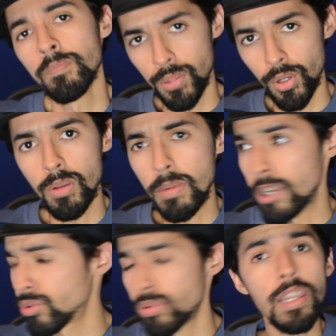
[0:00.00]

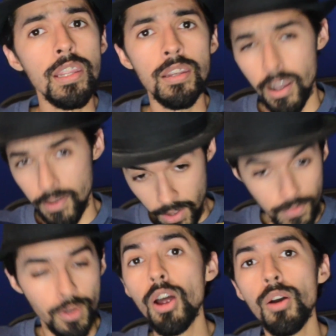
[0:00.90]
Pokemon training of
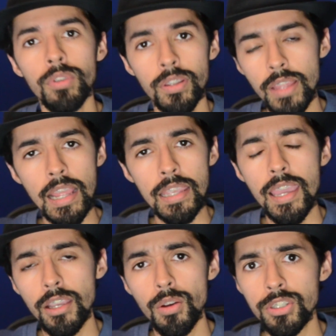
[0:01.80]
their own that I
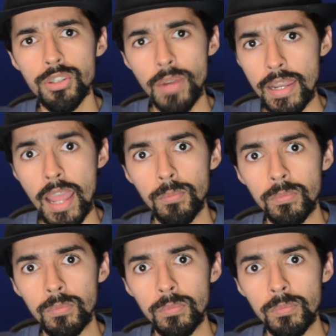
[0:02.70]
can't go into right now.